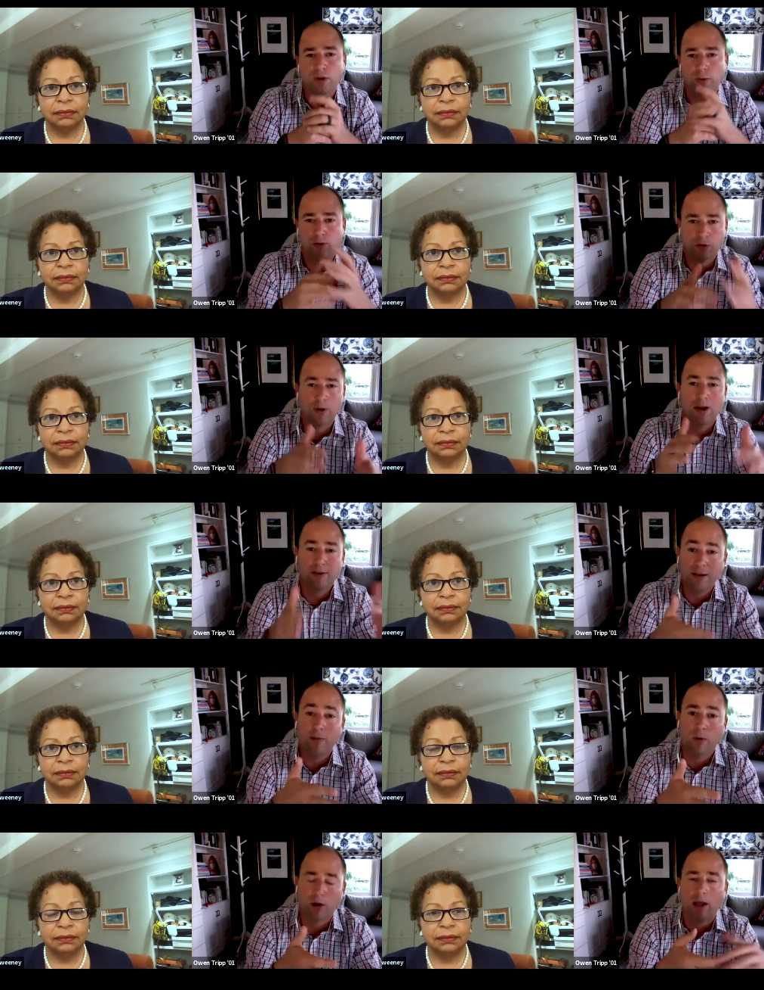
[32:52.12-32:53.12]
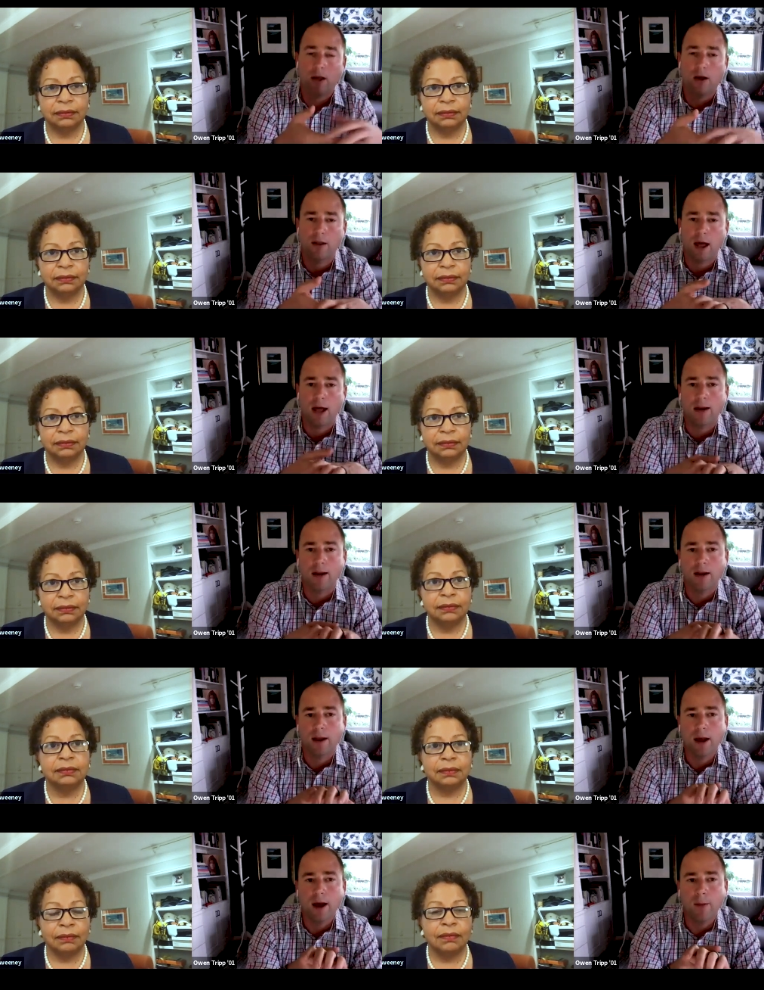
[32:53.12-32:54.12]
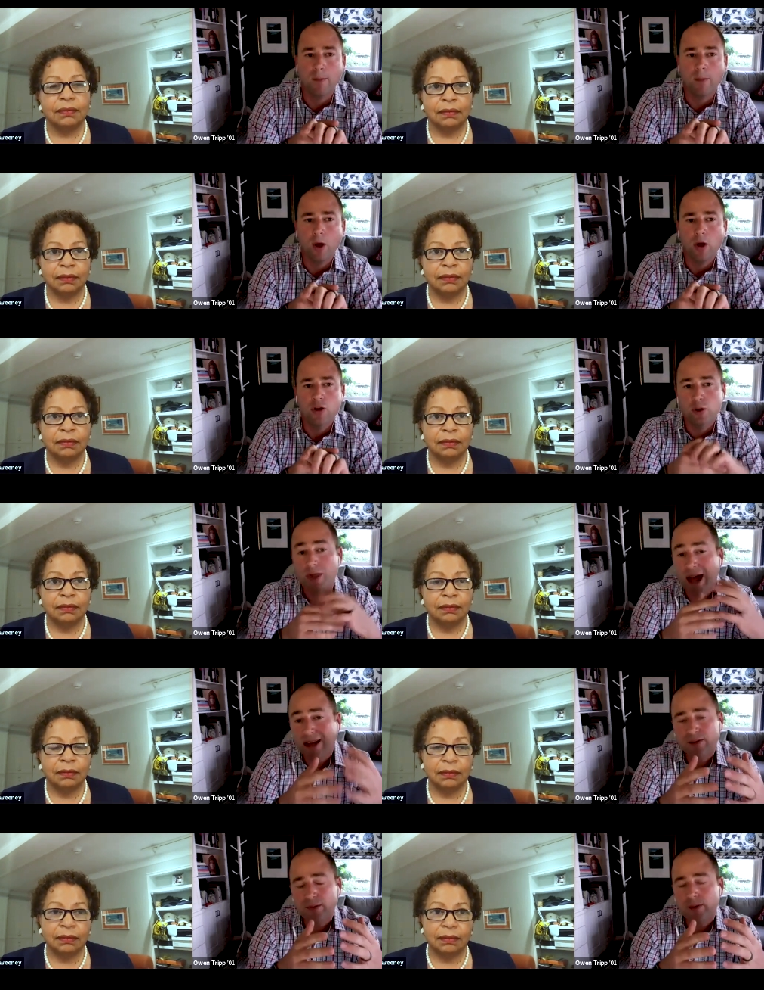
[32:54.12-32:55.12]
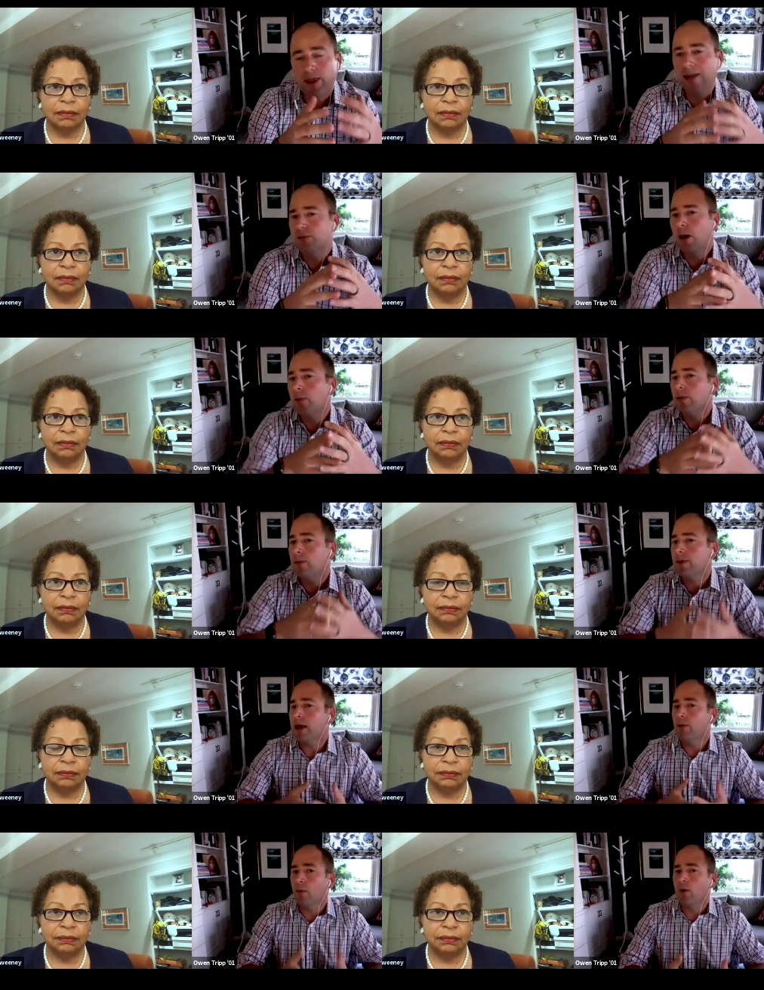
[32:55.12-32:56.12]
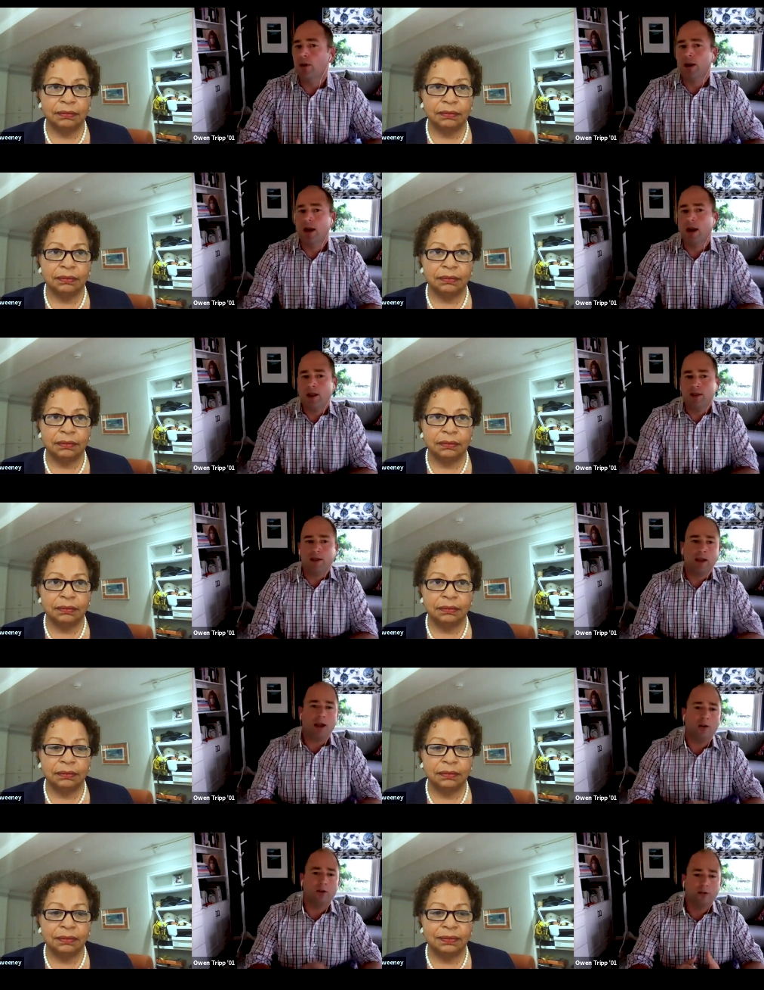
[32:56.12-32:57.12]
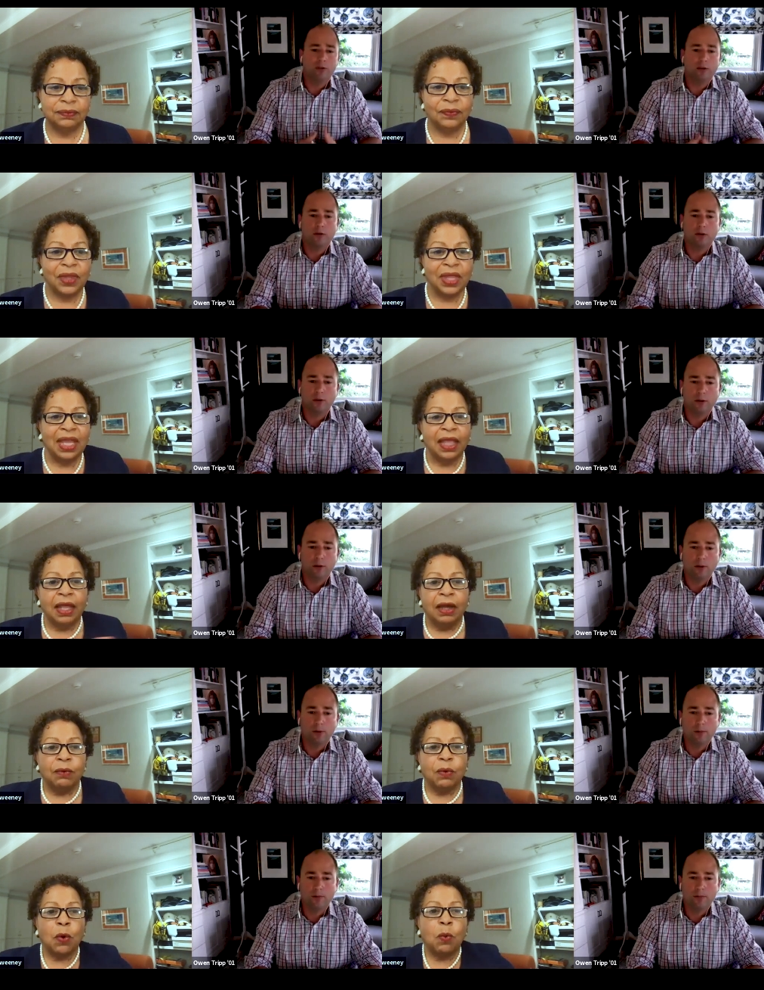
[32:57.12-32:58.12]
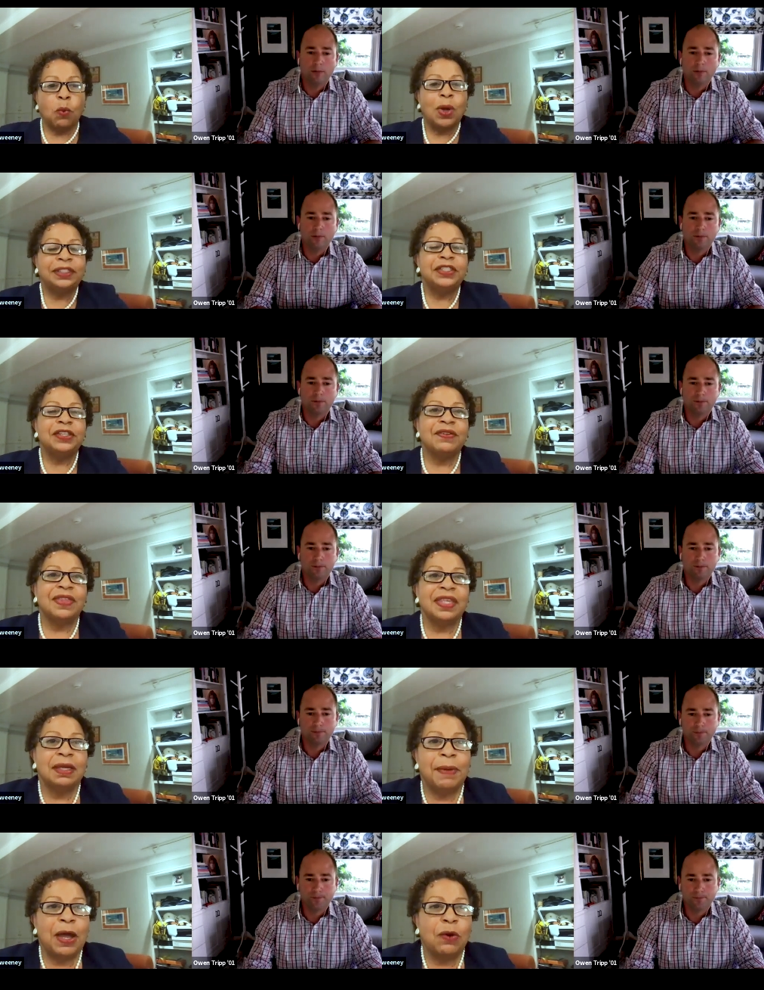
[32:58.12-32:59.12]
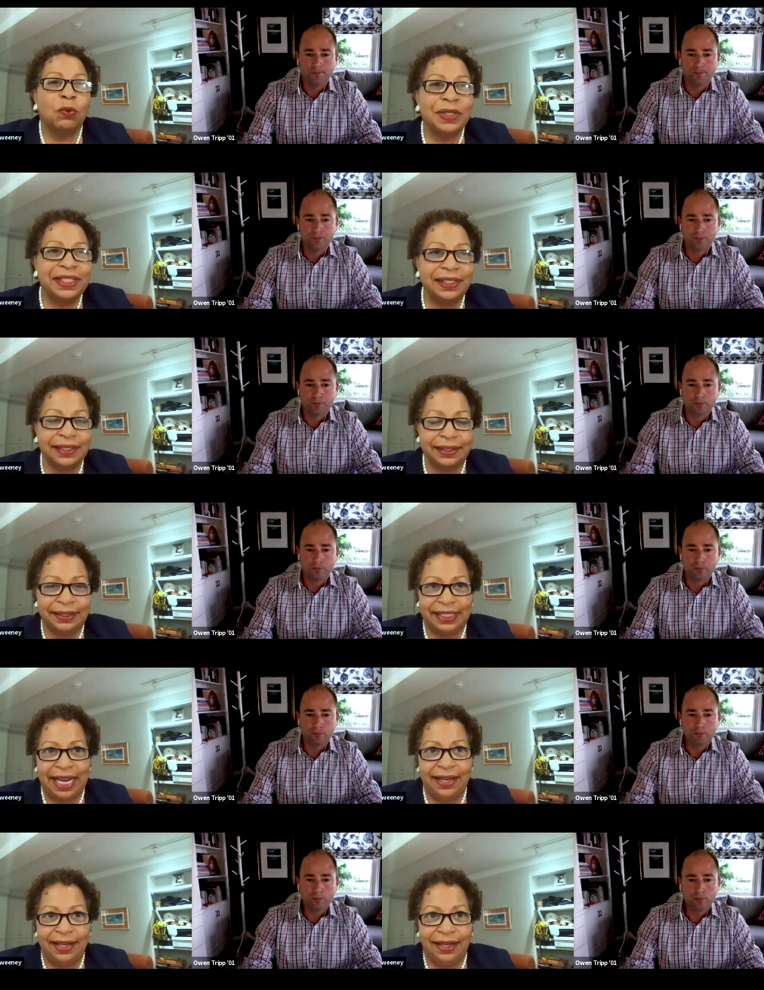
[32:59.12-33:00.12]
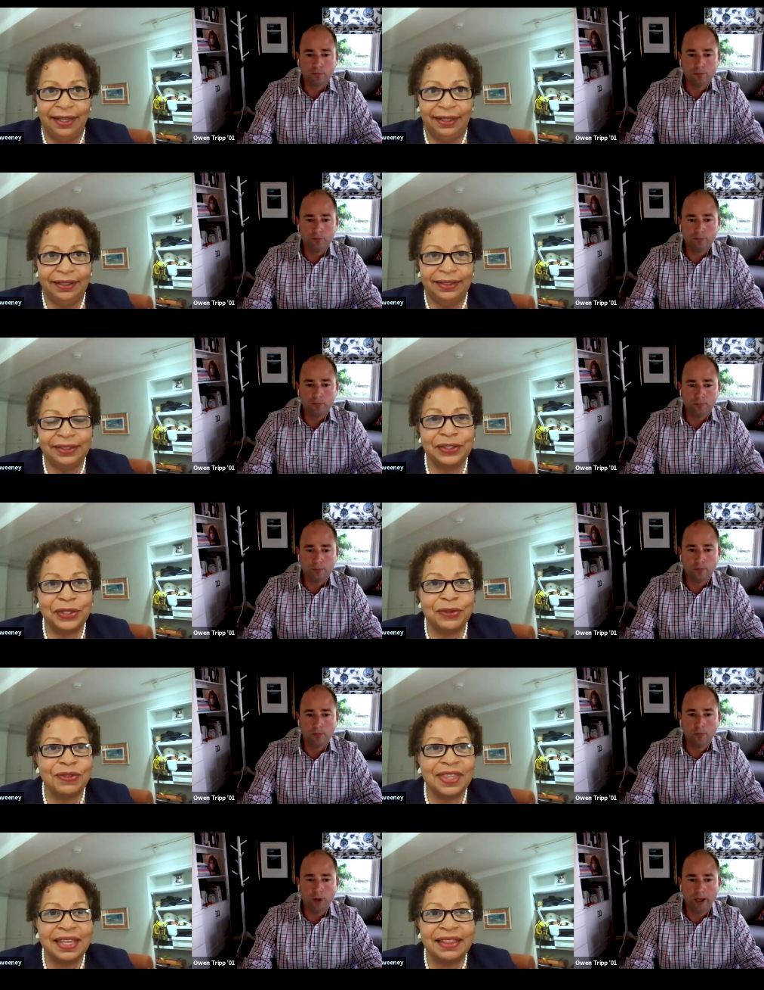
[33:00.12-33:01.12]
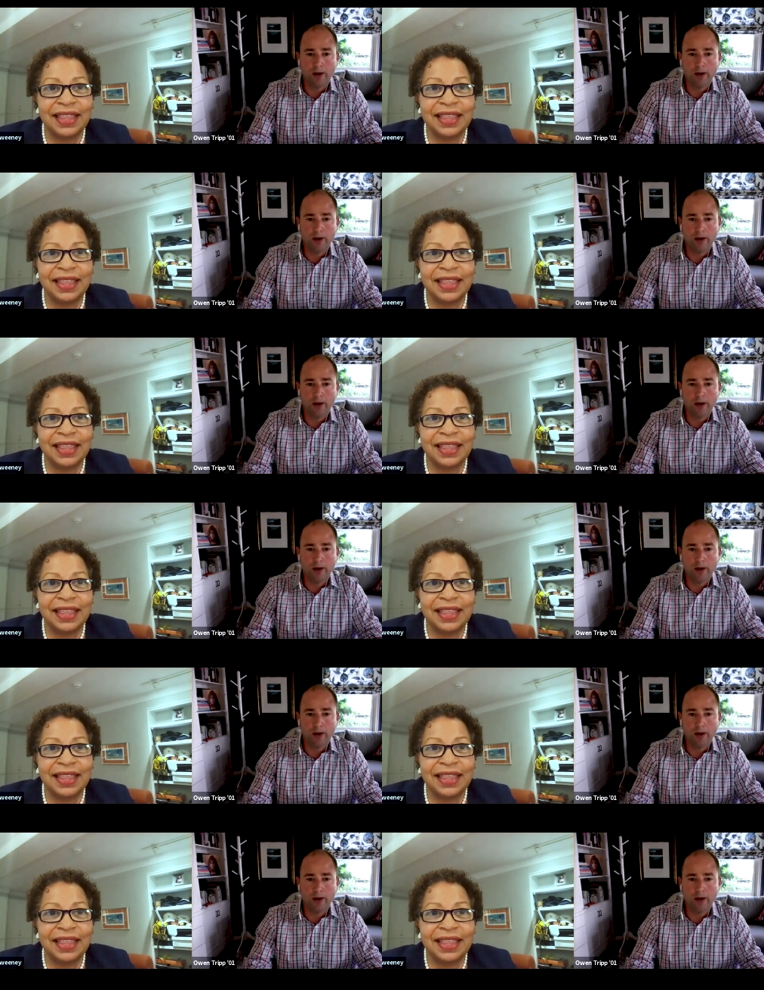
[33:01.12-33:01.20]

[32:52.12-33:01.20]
Speaker 1: there was a great team working on that. Um, so that's that's probably it more than anything else.
Speaker 2: Well, what do you think about risk-taking? Do you think
Speaker 1: yeah.